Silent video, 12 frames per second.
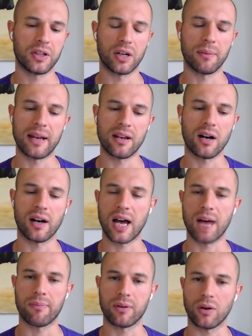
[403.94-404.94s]
it may not
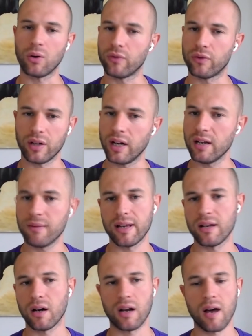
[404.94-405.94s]
happen overnight. It may
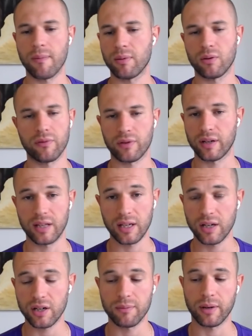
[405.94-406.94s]
not happen over a
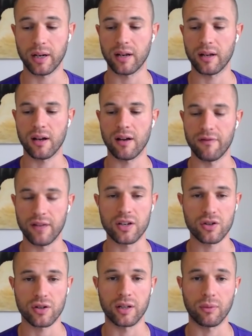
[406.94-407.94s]
year, but
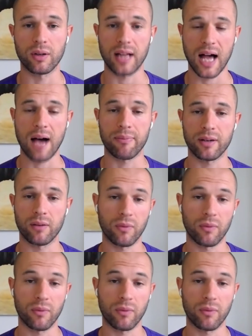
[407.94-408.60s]
eventually it will happen.